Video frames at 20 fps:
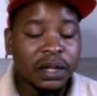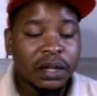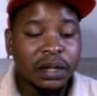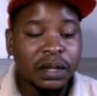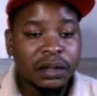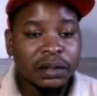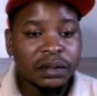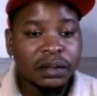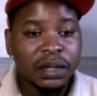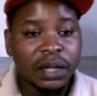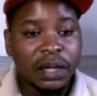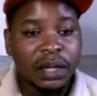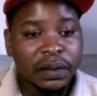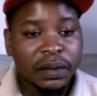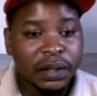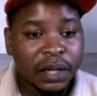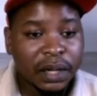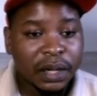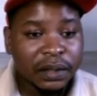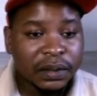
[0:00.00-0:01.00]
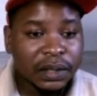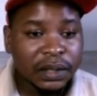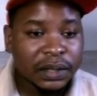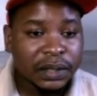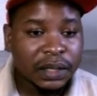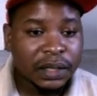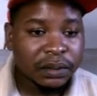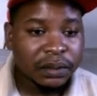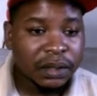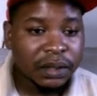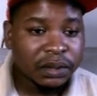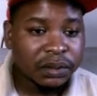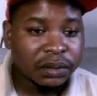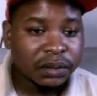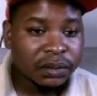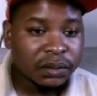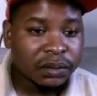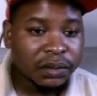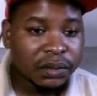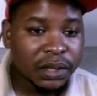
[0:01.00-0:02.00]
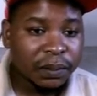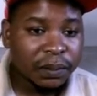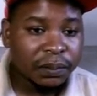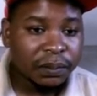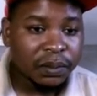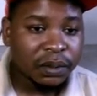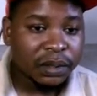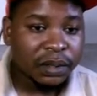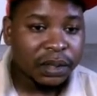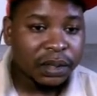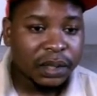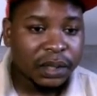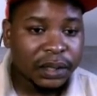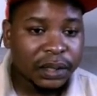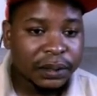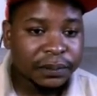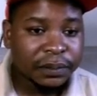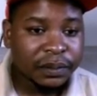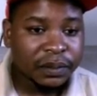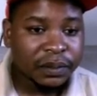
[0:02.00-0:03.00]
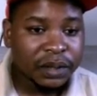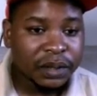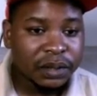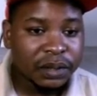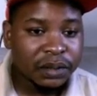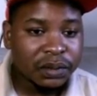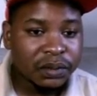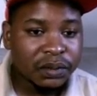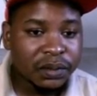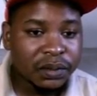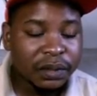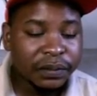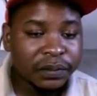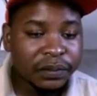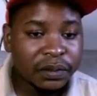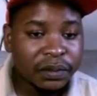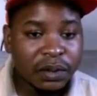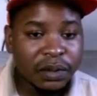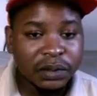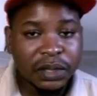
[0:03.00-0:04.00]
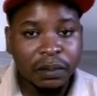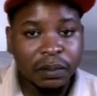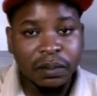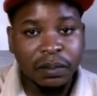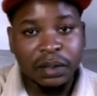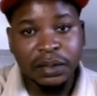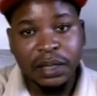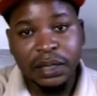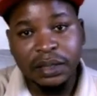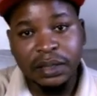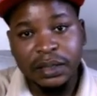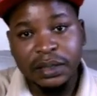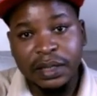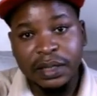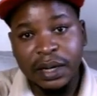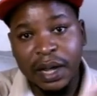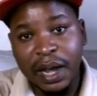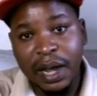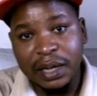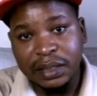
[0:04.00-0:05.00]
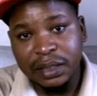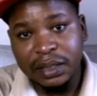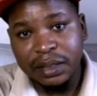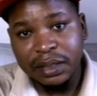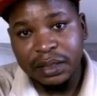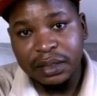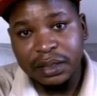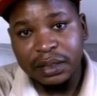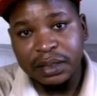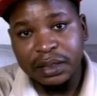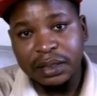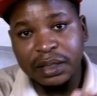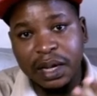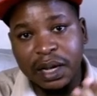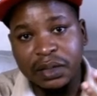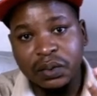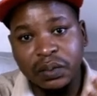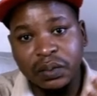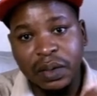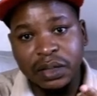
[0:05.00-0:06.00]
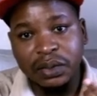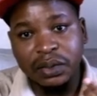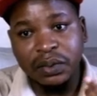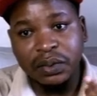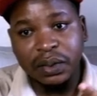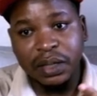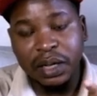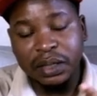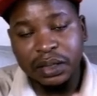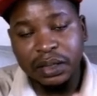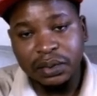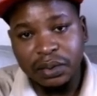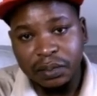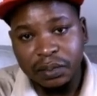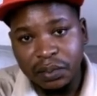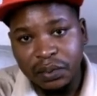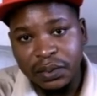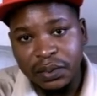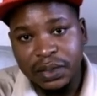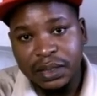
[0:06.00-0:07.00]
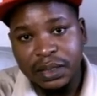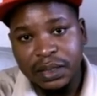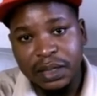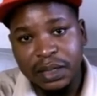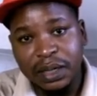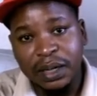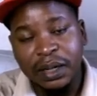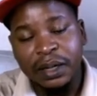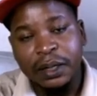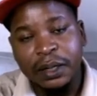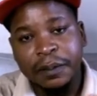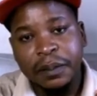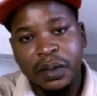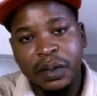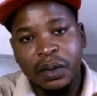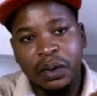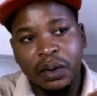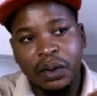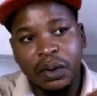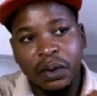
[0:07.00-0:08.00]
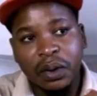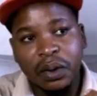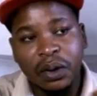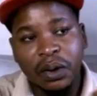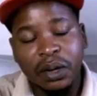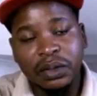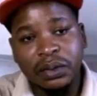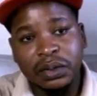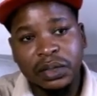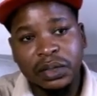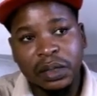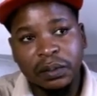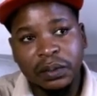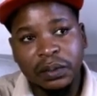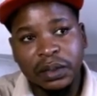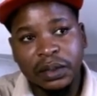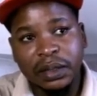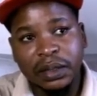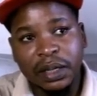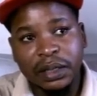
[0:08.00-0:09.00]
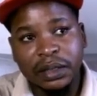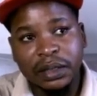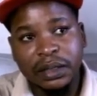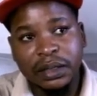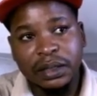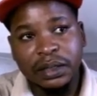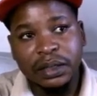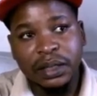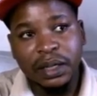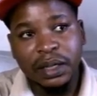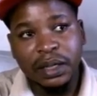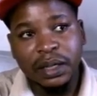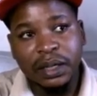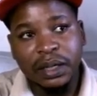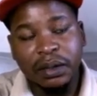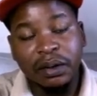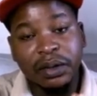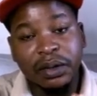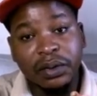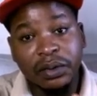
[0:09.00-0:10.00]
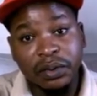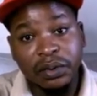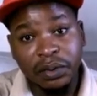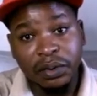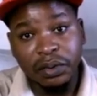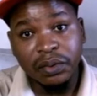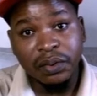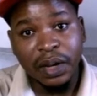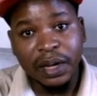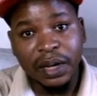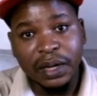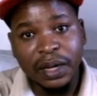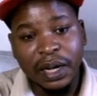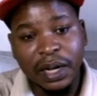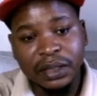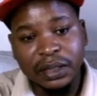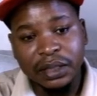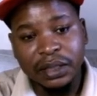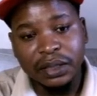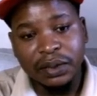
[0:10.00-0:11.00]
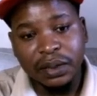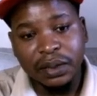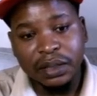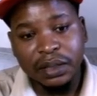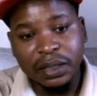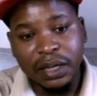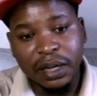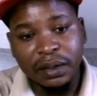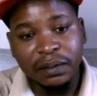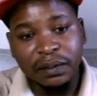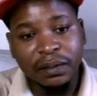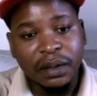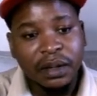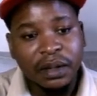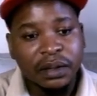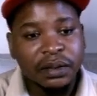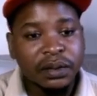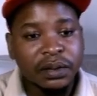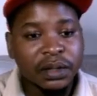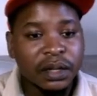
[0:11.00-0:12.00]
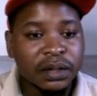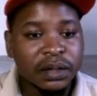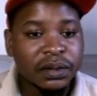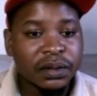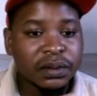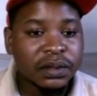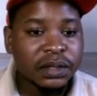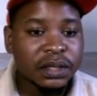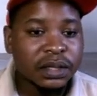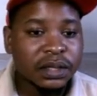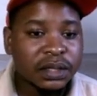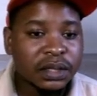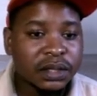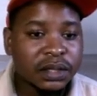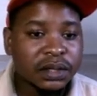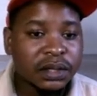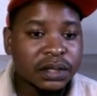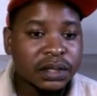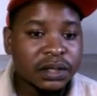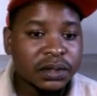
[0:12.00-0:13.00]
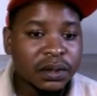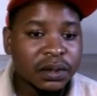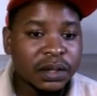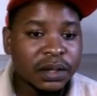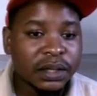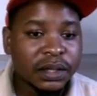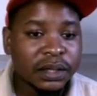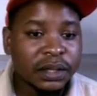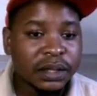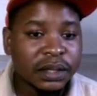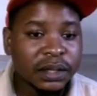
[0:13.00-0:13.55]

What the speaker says: The other thing that you can do to support is if you know someone that is an artist that wants to get into music, or also someone that is, or you are an artist yourself, you can use this distro link,